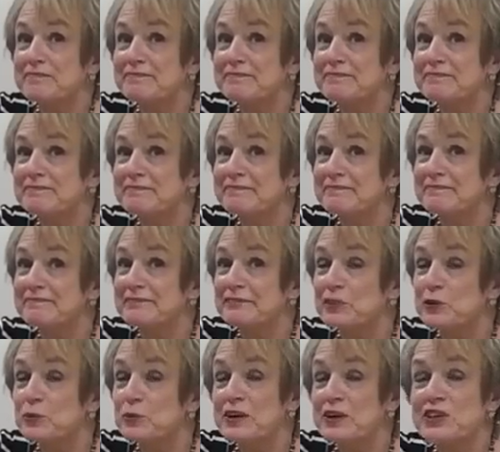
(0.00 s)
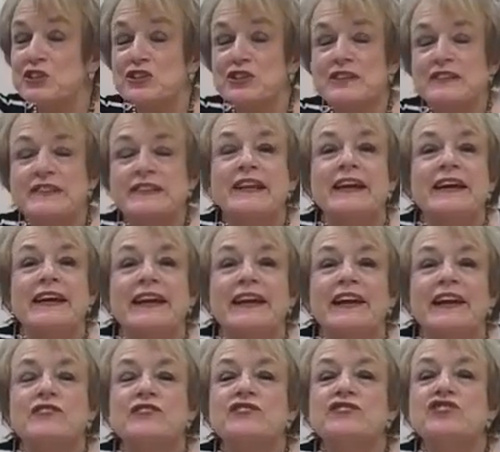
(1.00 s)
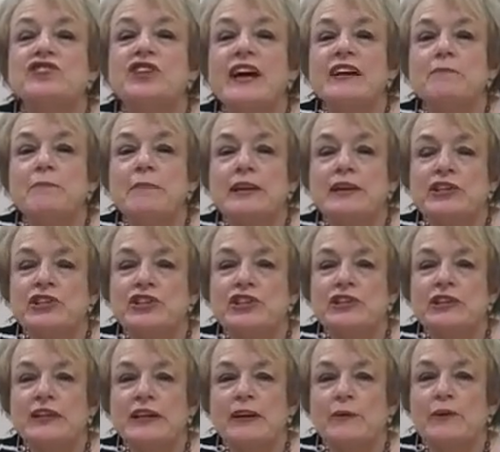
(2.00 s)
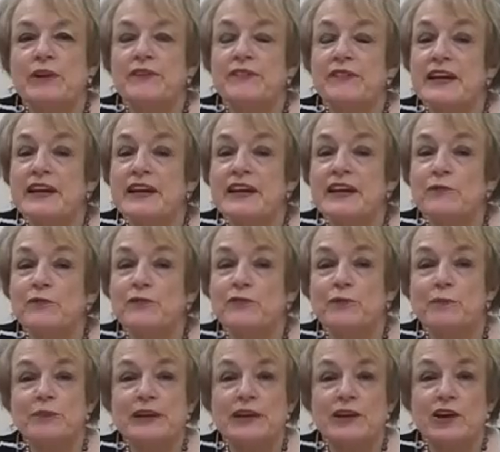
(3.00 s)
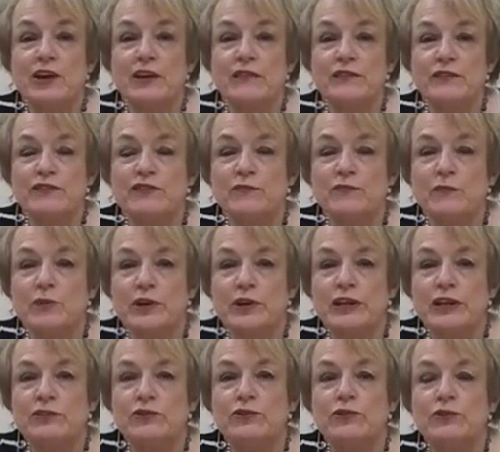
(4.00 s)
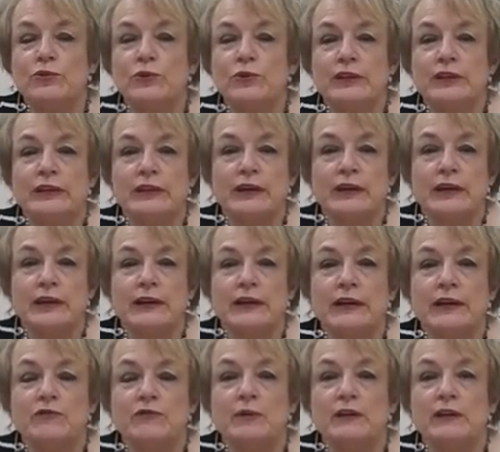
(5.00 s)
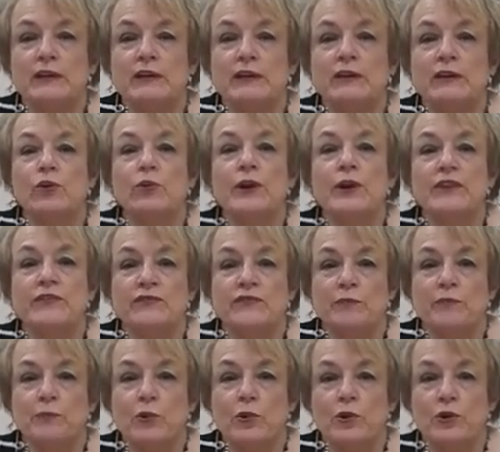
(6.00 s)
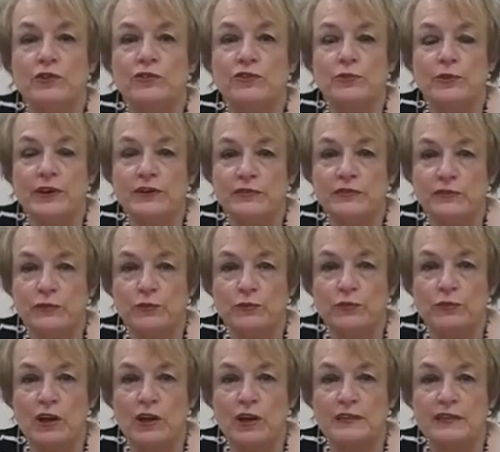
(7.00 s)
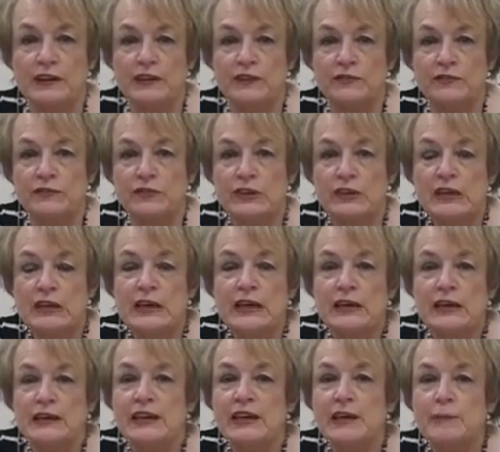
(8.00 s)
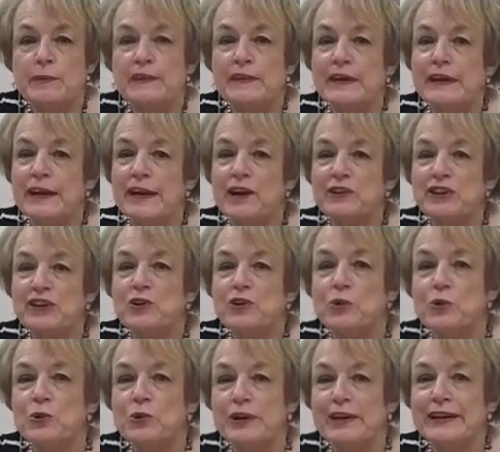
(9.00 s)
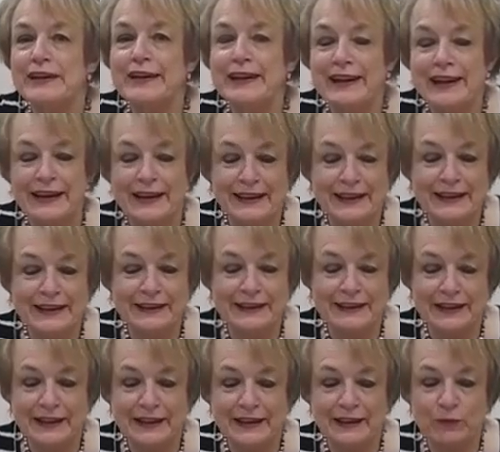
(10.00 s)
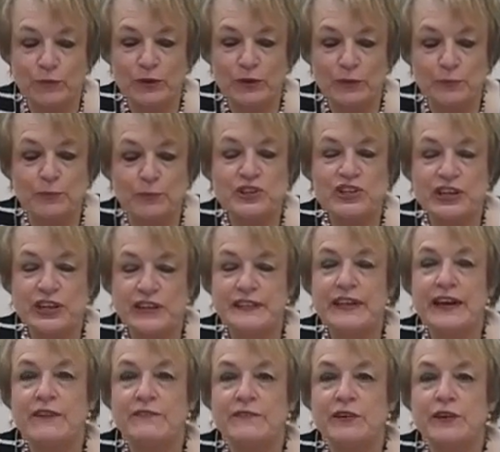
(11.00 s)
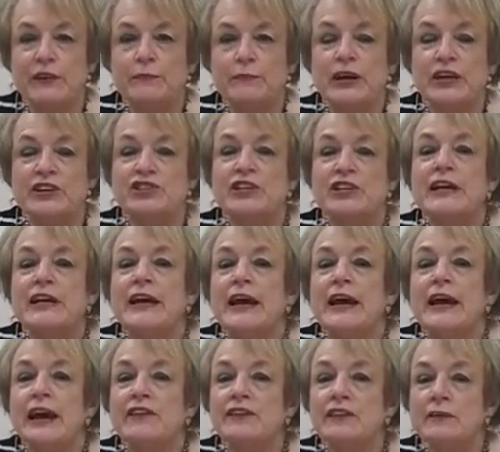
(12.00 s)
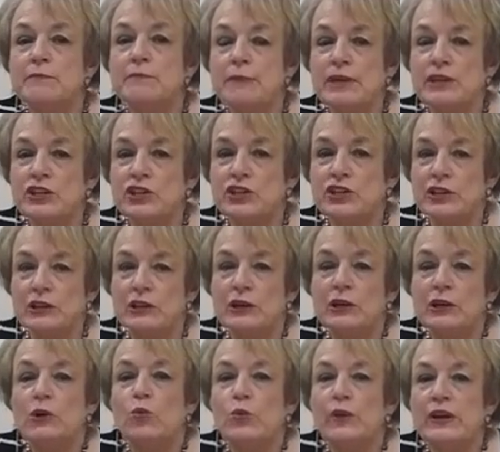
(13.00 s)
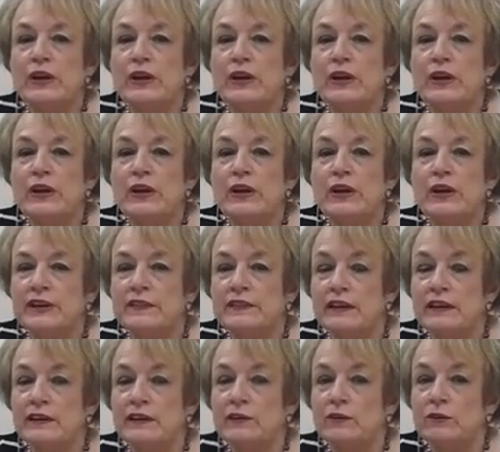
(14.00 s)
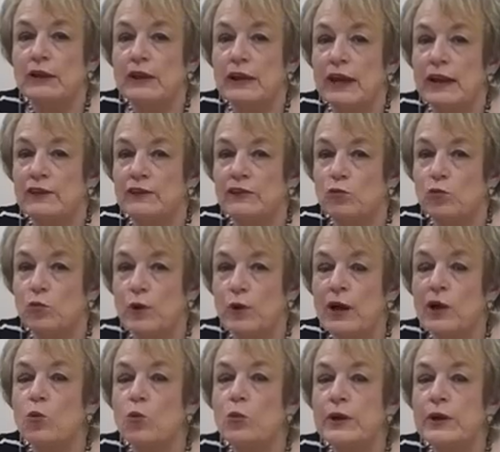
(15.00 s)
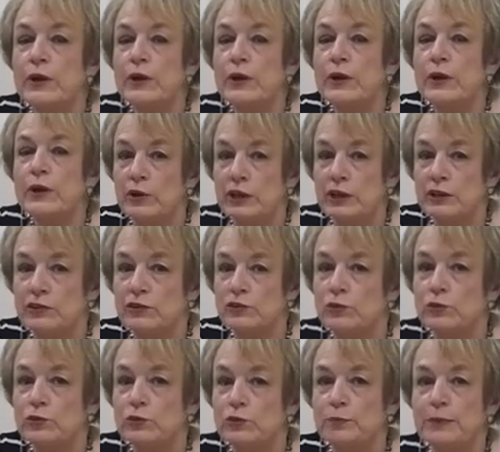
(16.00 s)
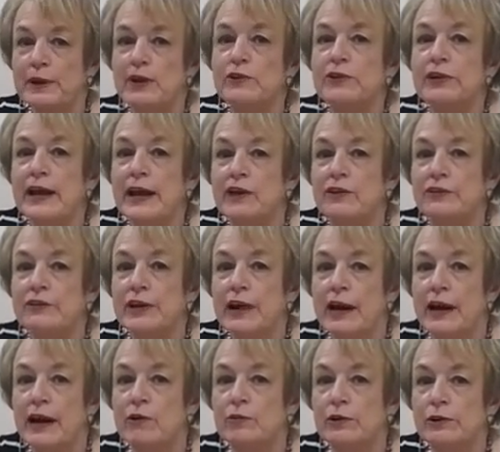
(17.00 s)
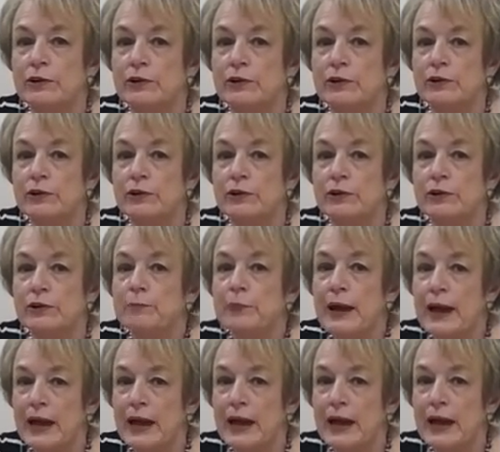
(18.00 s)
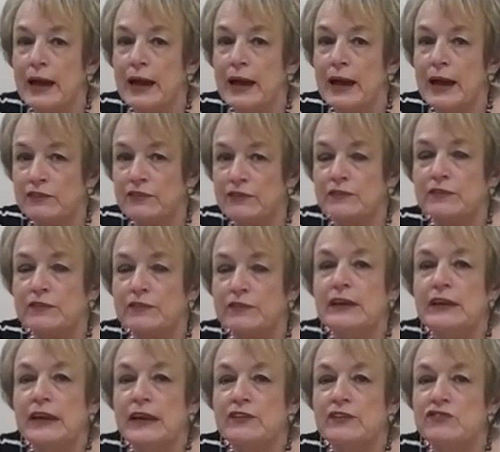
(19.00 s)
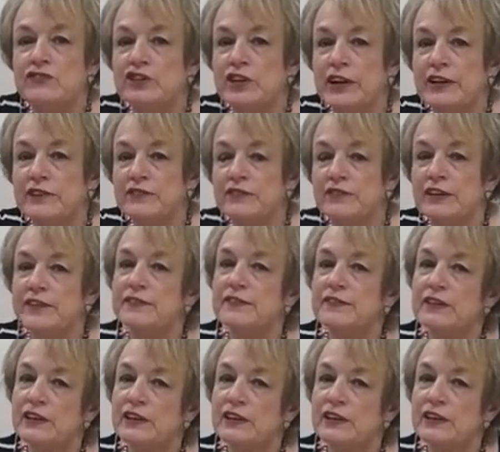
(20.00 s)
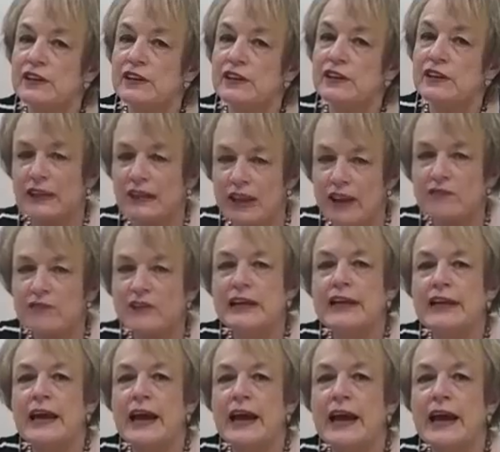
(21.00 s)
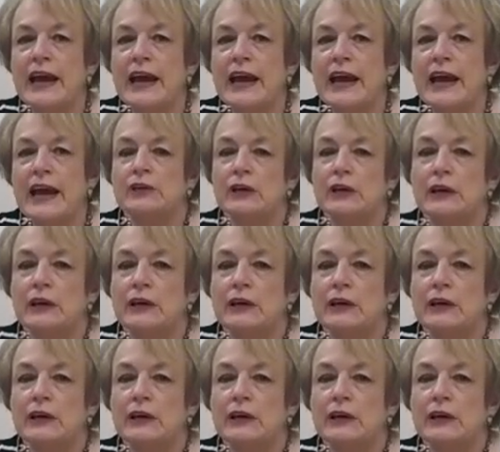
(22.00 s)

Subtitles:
Oh, no questions. Yes, as John mentioned, I want to thank him for being on this morning too, and has been a great support to us through all this, keeping the county going, and we appreciate that very much. As he mentioned, we have decided that as well, we are going to pare down our podcasts. As John said, things are leveling out.